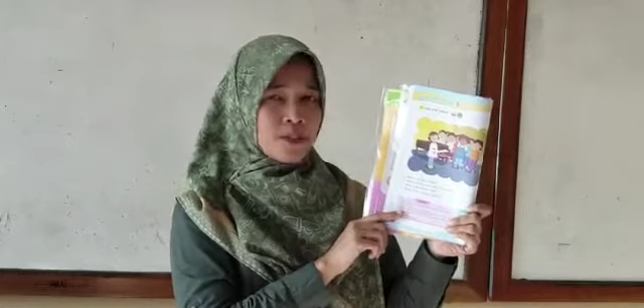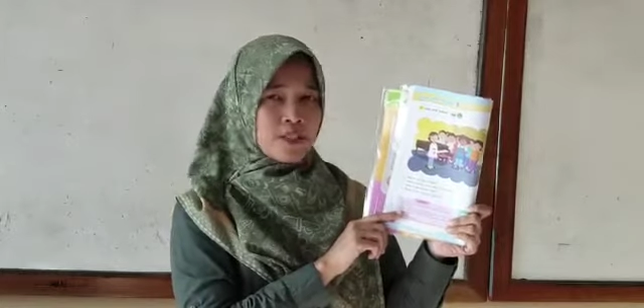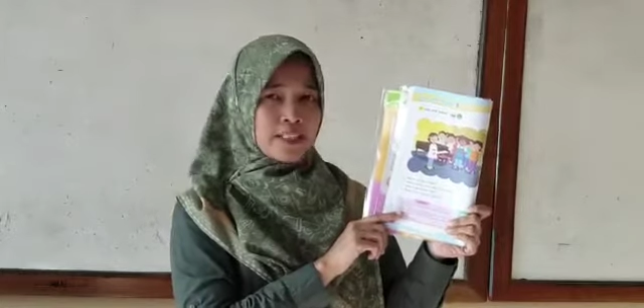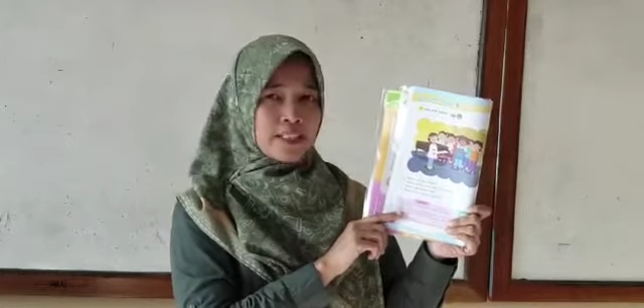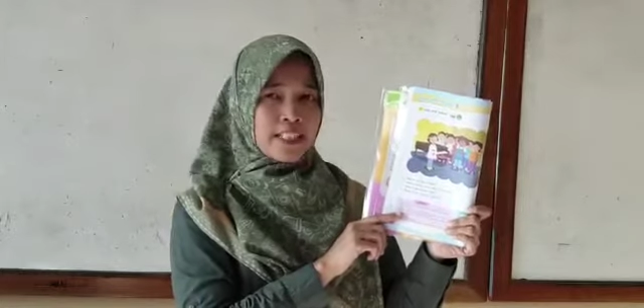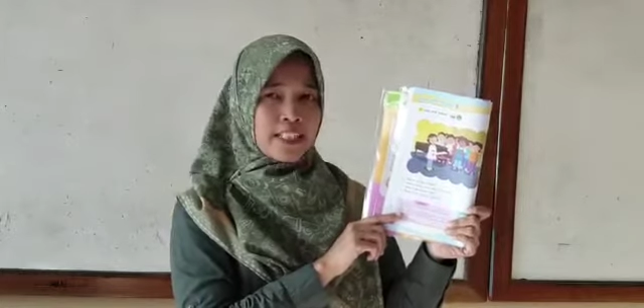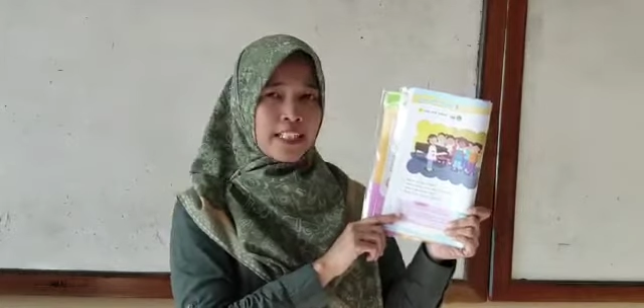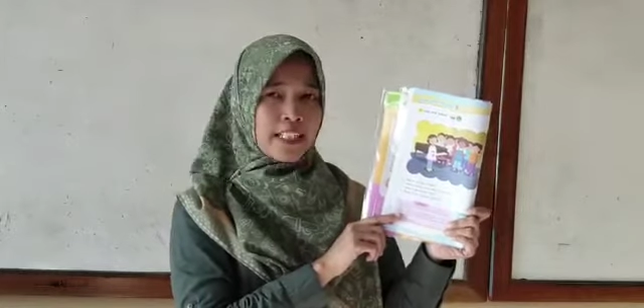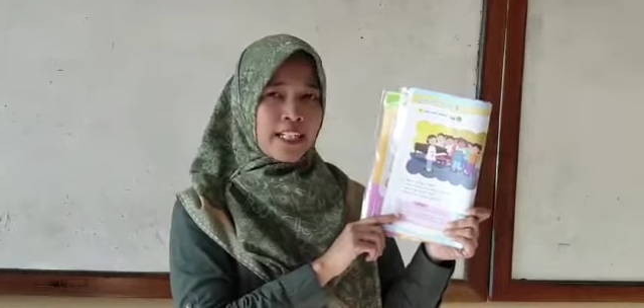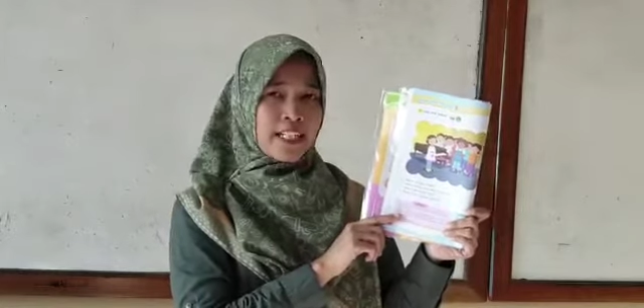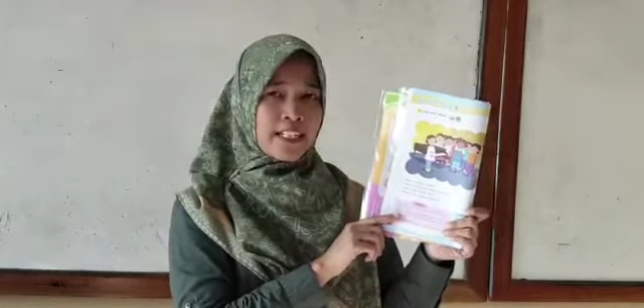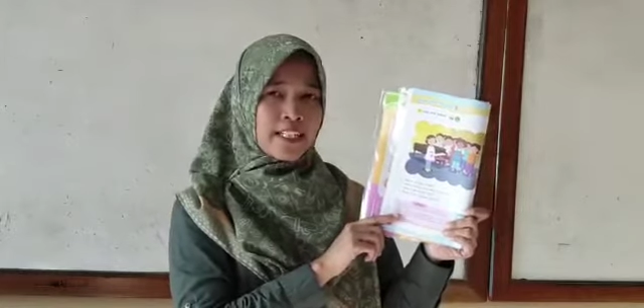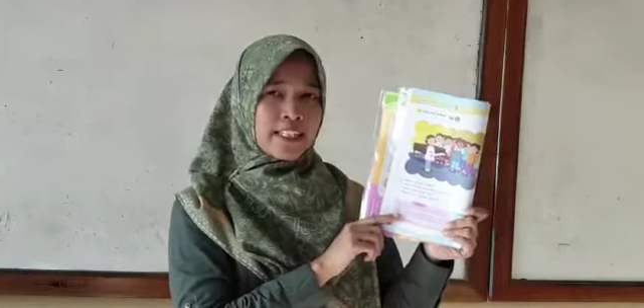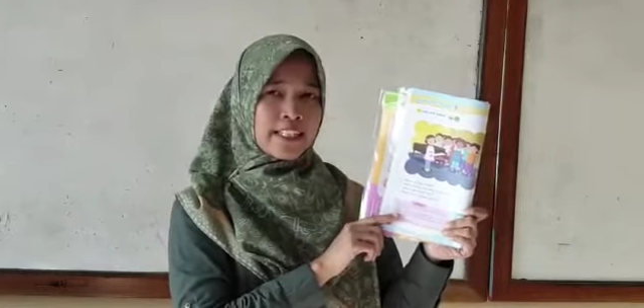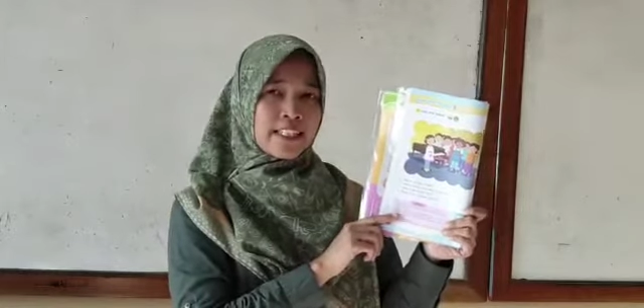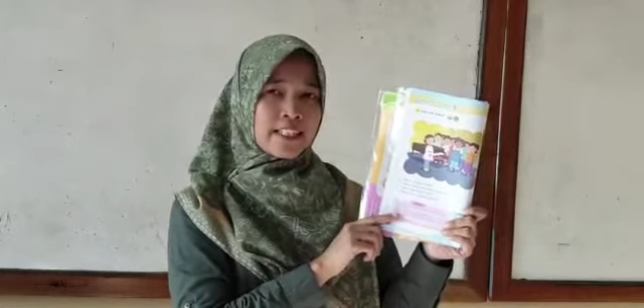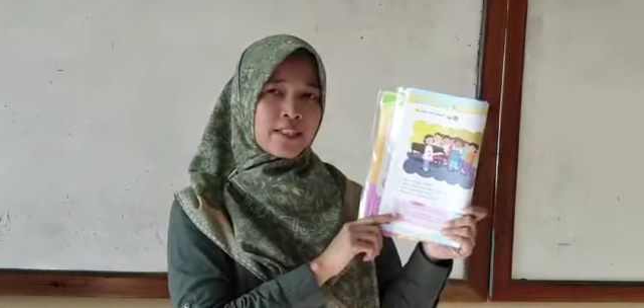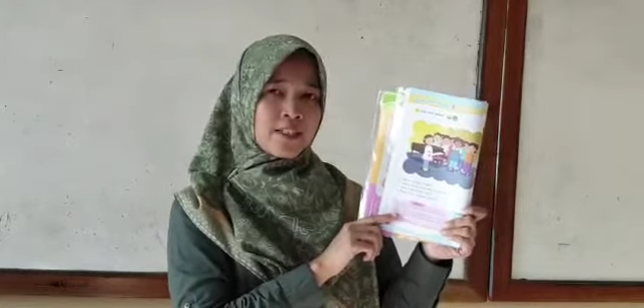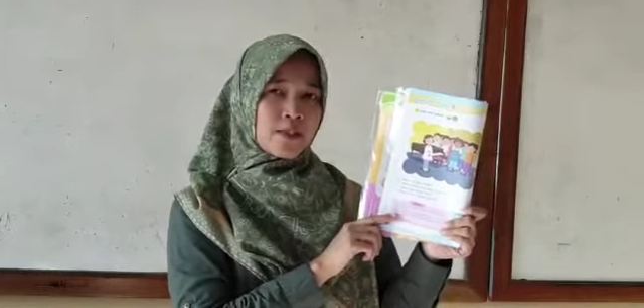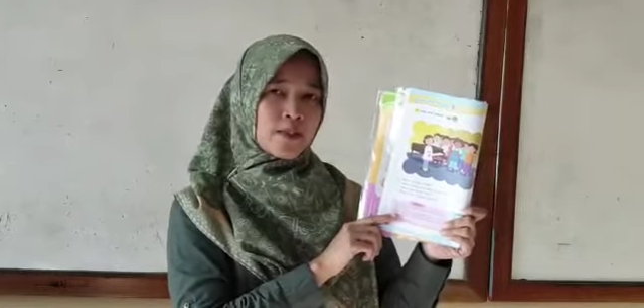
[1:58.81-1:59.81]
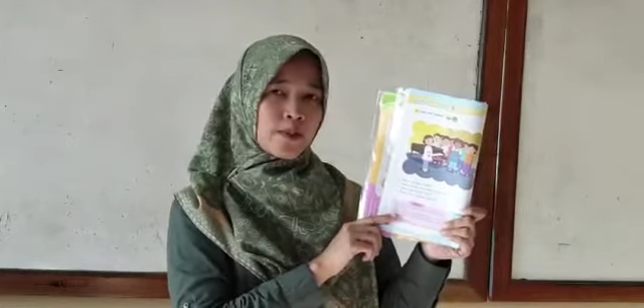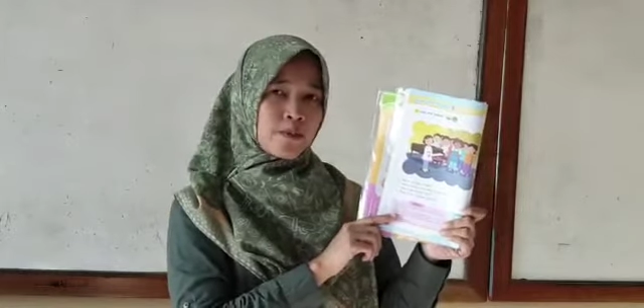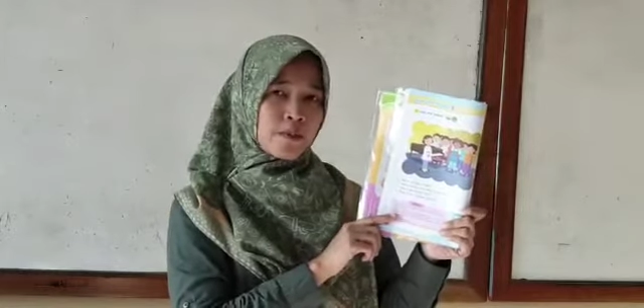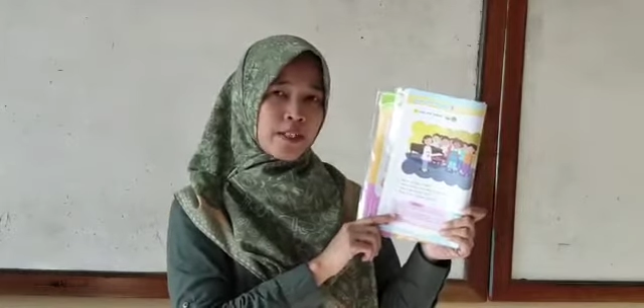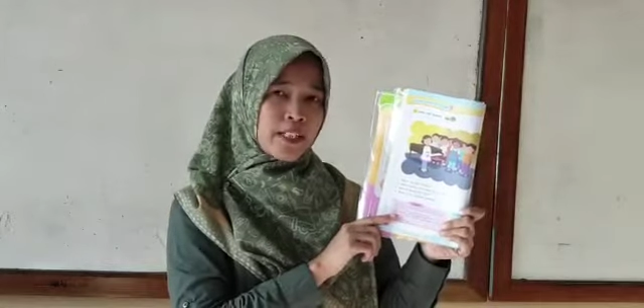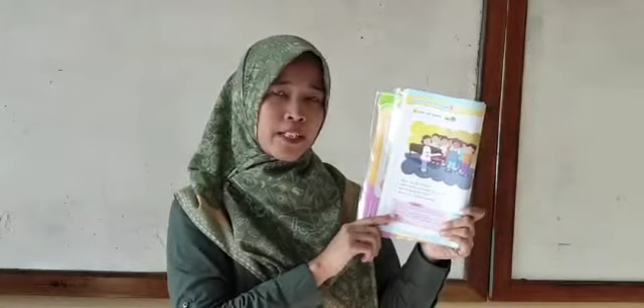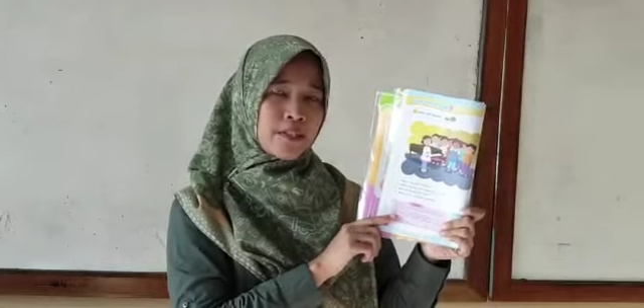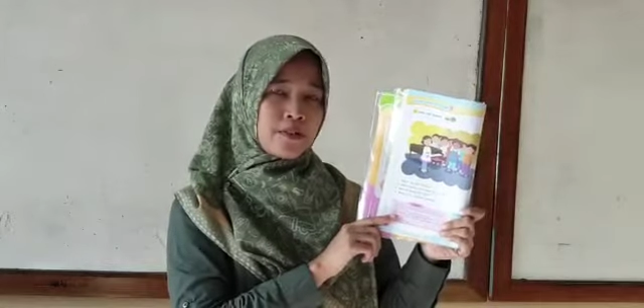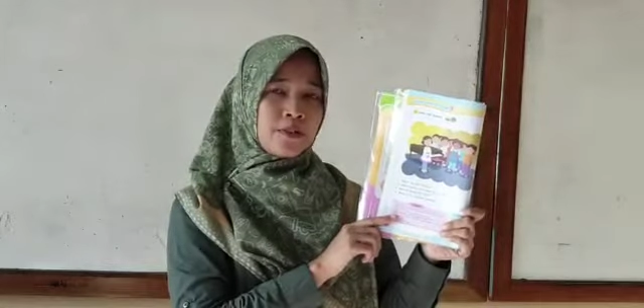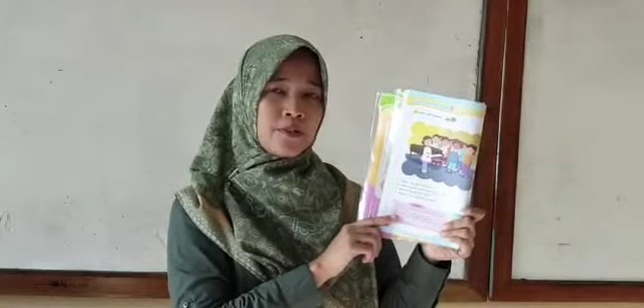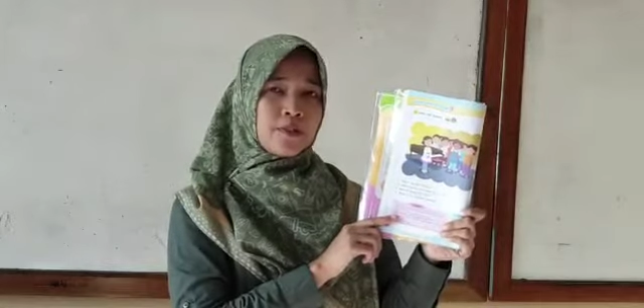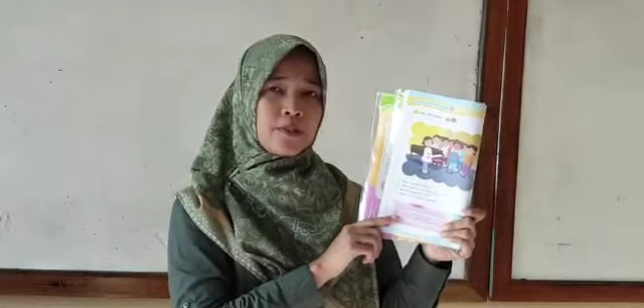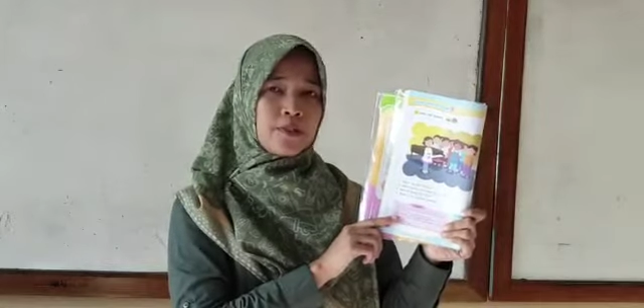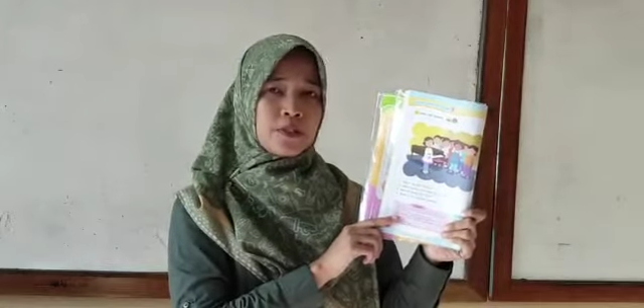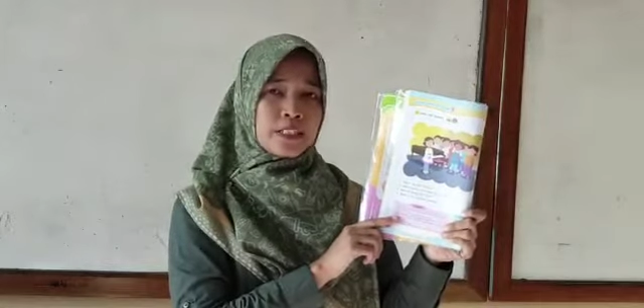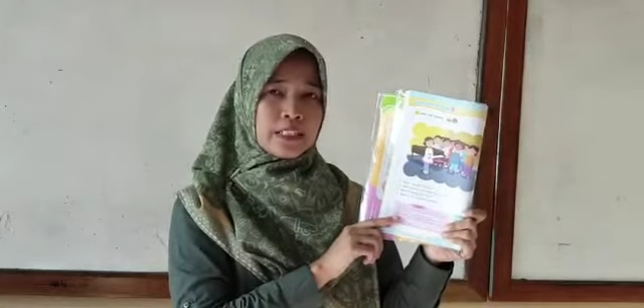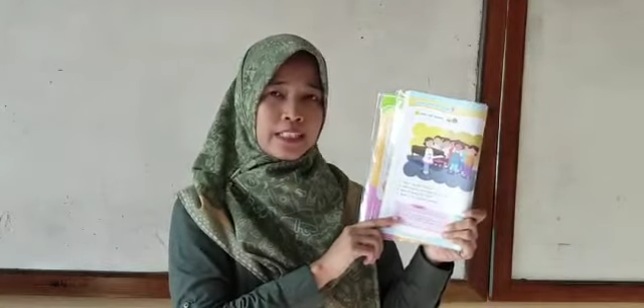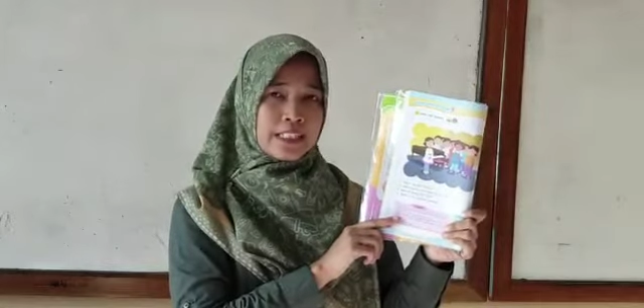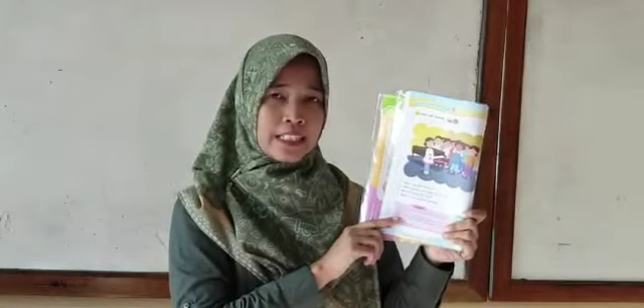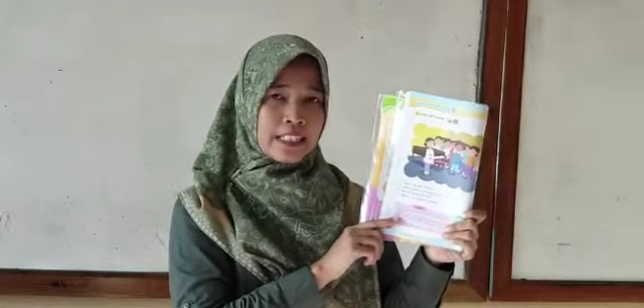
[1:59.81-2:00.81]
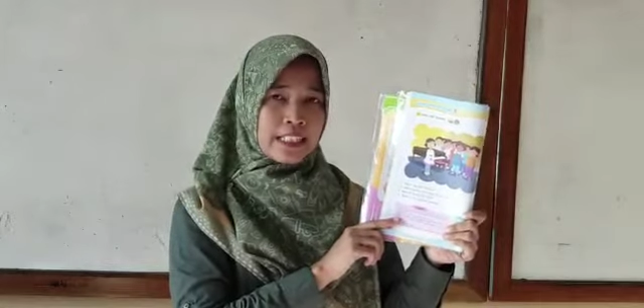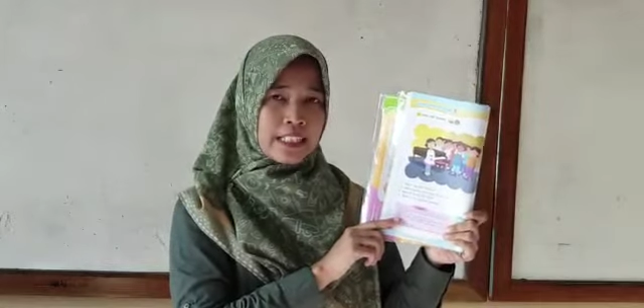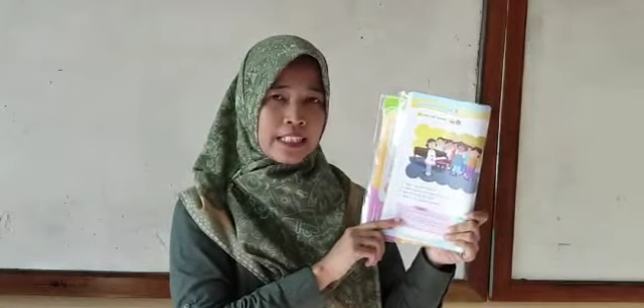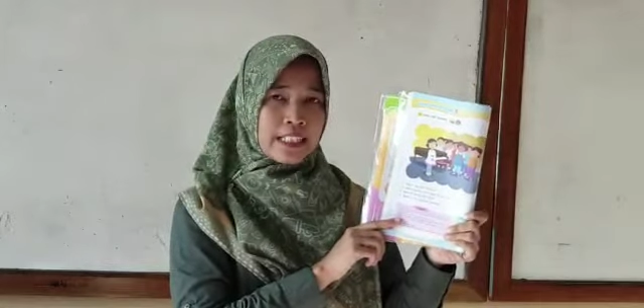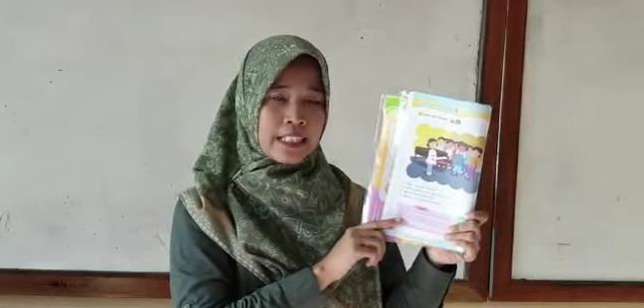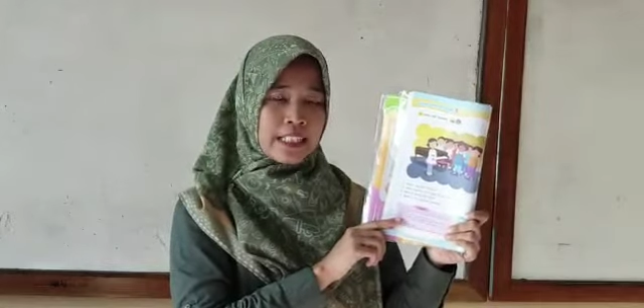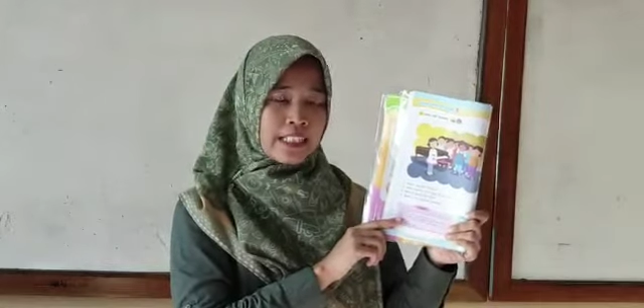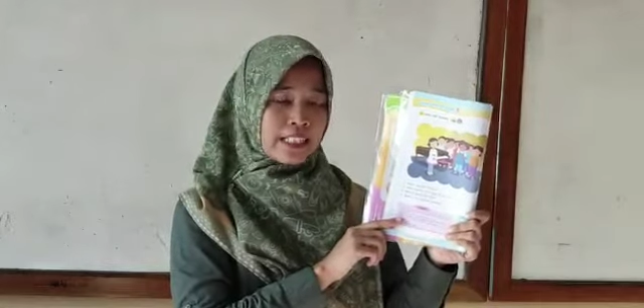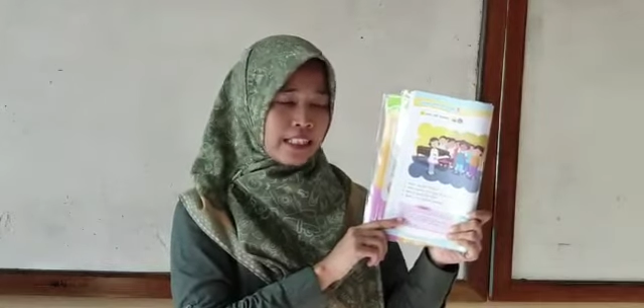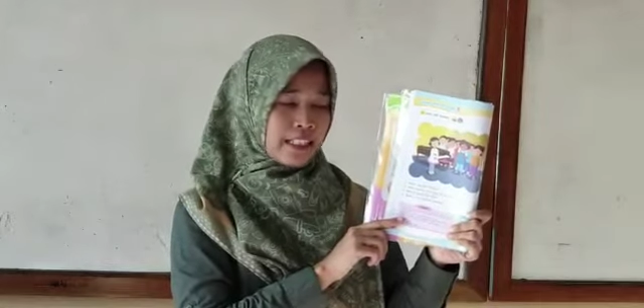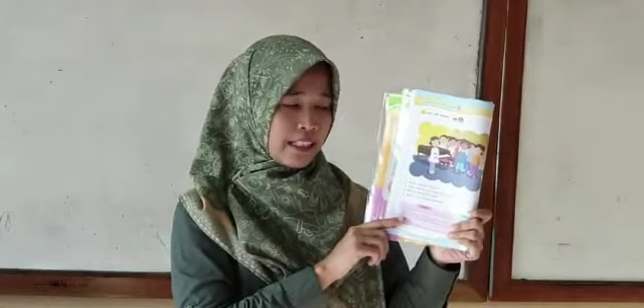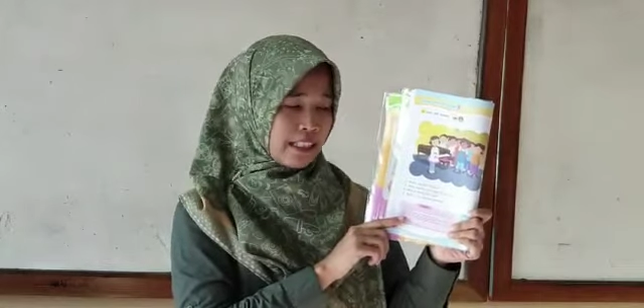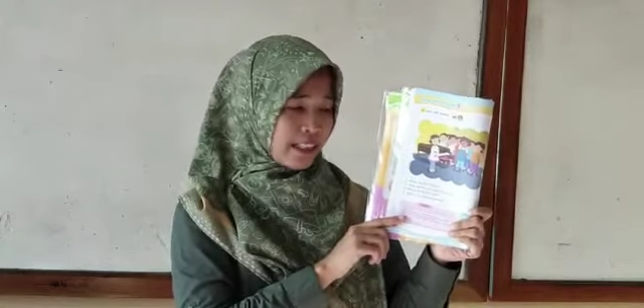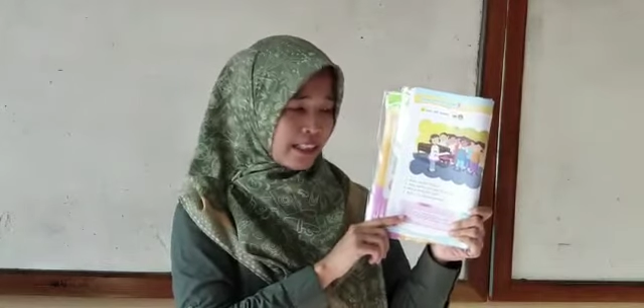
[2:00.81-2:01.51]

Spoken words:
musical instrument do you see?